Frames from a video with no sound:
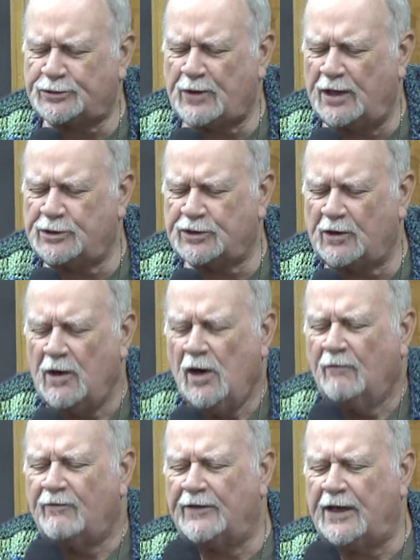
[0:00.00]
So it
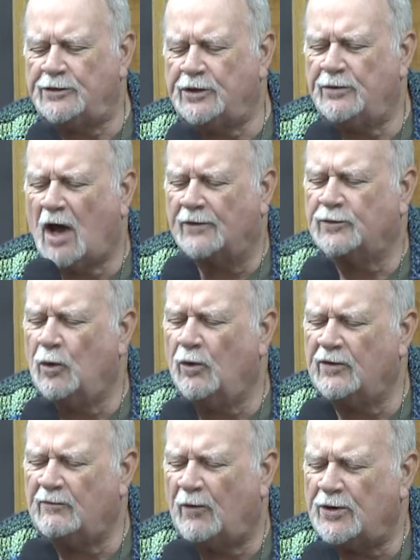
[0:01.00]
says, and they will flee
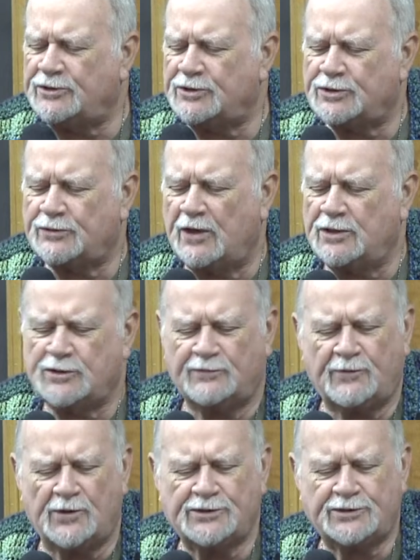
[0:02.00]
from the stranger,
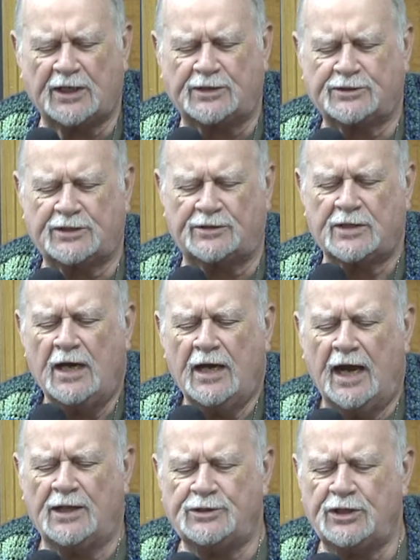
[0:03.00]
for they do not know
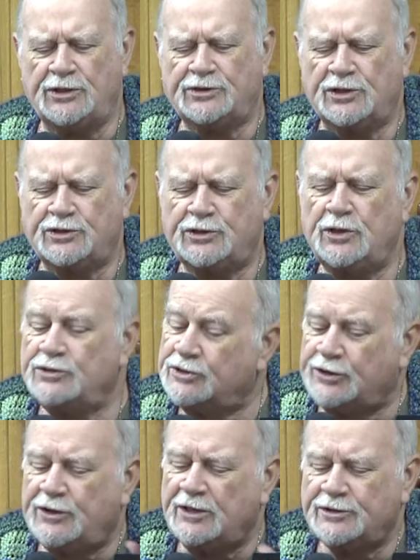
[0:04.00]
the voice of strangers.
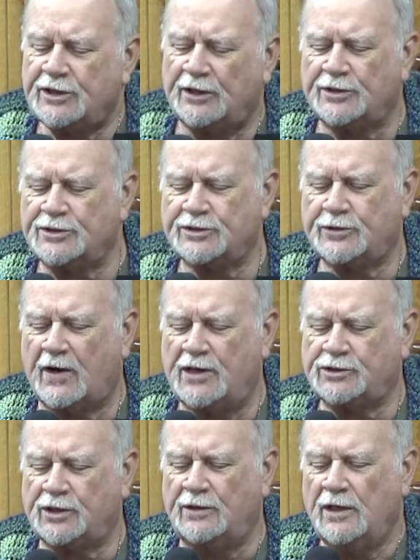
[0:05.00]
Verse 6 says,
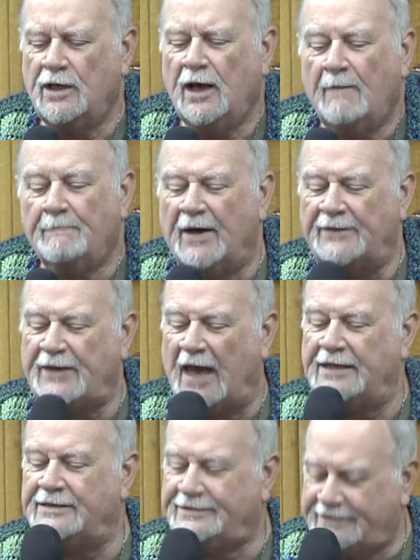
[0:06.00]
and Jesus
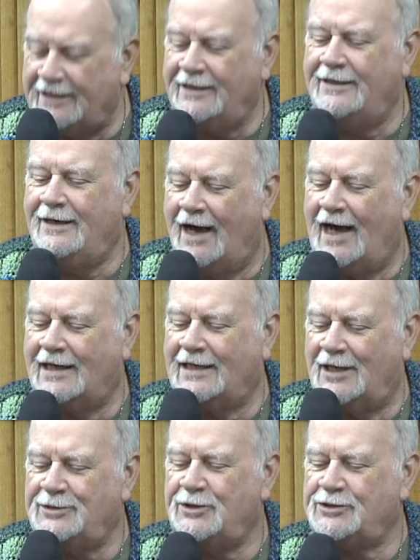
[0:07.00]
used this
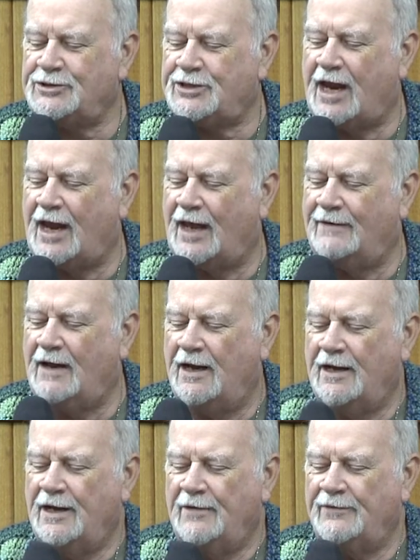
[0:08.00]
illustration but
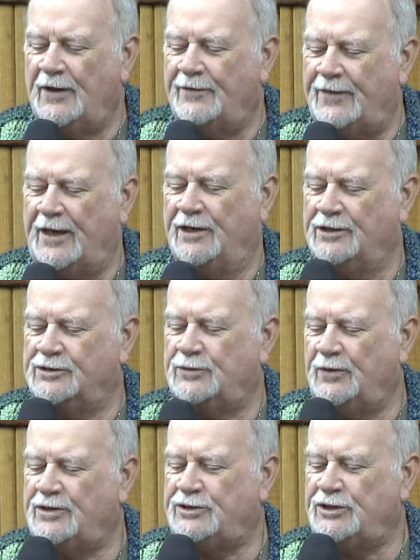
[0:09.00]
they did not
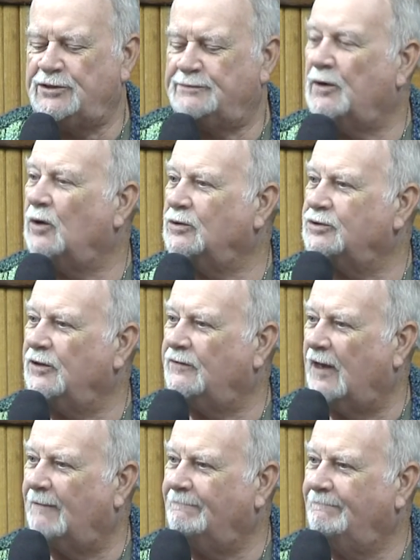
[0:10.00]
understand
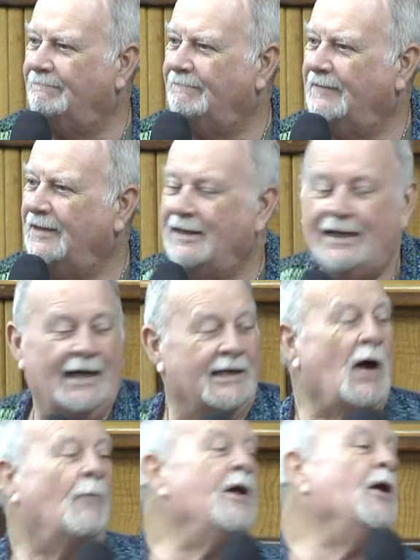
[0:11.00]
the things
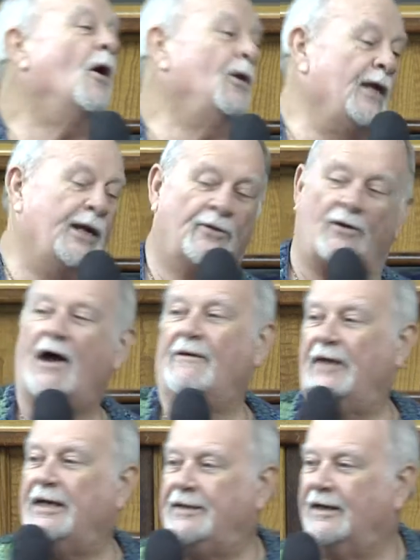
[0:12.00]
which he spoke to
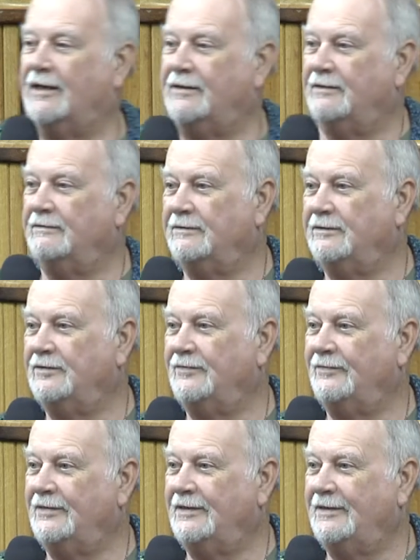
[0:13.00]
them.
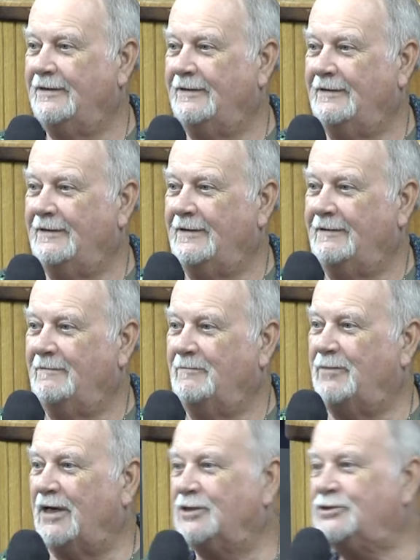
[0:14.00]
Now we know later on
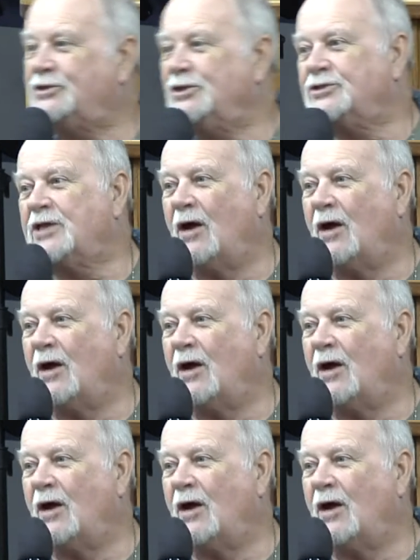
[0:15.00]
they did.